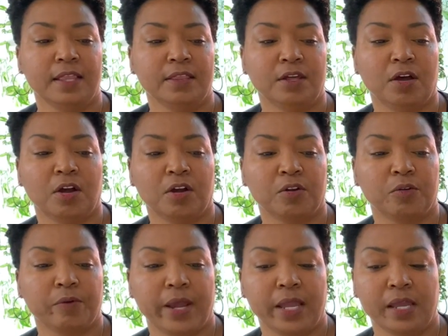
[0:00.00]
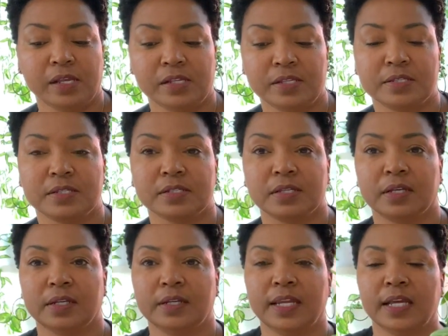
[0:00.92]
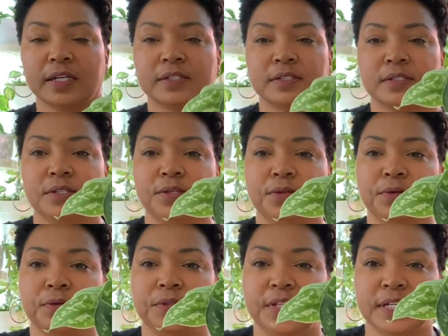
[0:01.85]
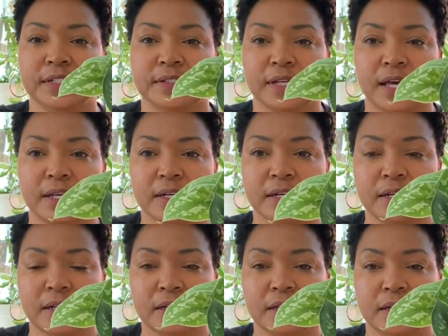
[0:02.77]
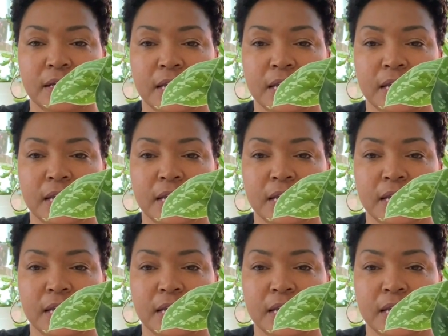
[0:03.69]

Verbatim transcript: the Argyraeus next to the Exotica.